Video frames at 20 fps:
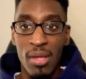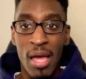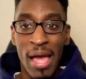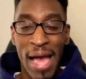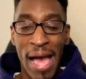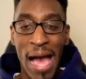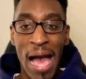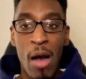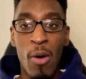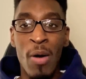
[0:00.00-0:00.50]

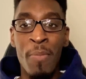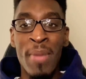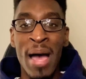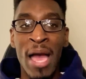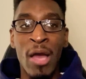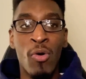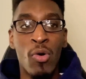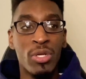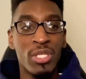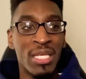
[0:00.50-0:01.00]
How am I
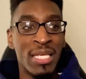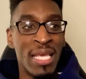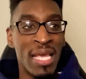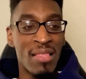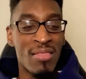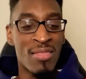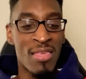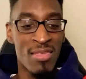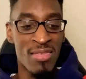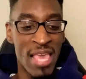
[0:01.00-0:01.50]
going to
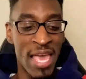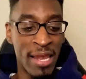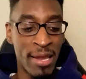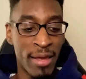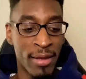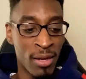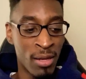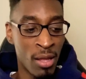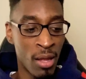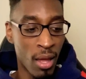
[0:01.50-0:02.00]
get to say,
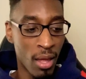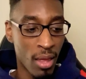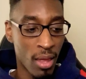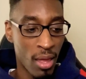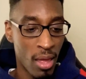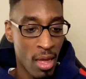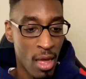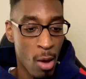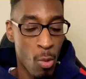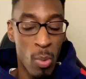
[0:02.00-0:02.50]
like, look,
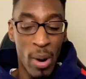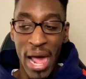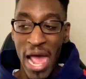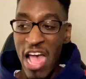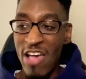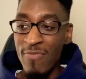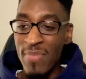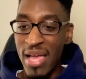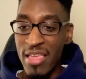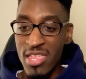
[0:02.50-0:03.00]
when I
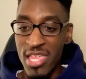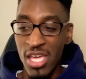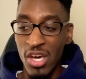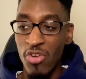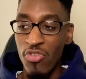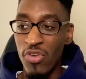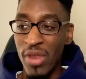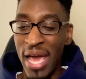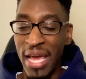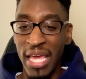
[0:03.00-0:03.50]
have my
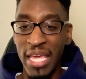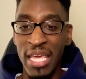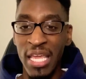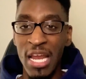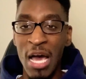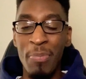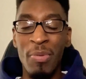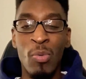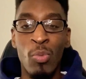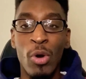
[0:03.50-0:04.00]
children, I can get
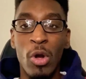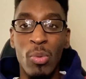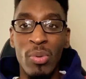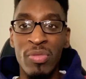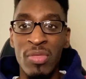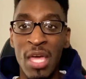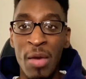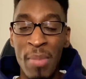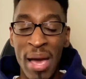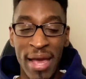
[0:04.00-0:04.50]
up and work with
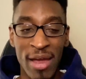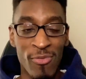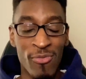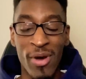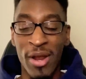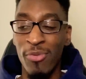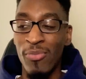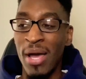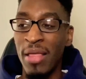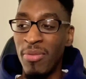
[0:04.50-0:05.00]
them. I can
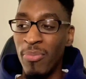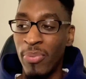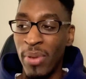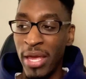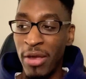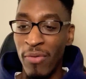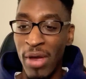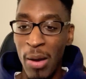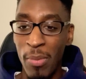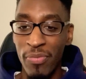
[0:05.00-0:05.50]
run around the
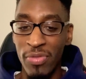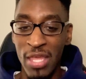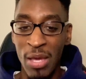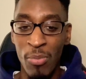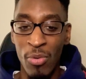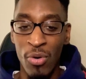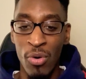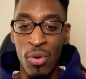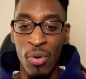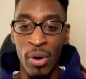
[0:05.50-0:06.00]
playground with them,
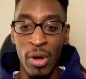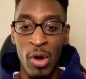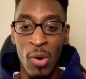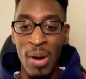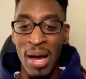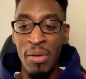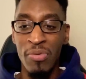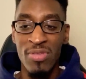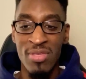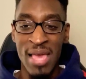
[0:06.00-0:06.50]
or go
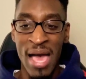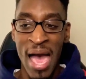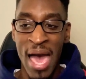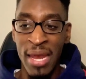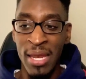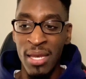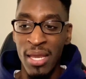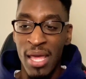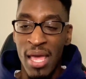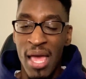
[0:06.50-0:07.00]
outside
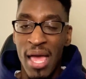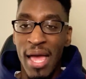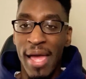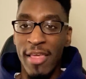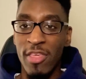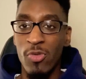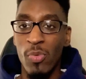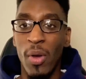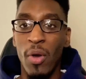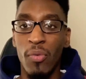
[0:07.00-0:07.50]
and
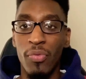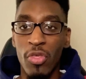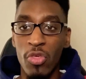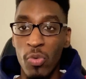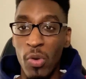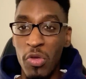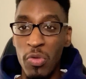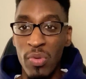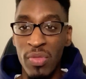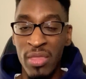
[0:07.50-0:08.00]
swing on the
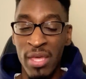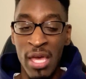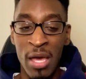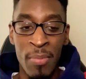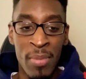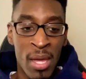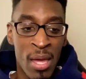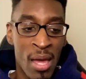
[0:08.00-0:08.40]
swings with them.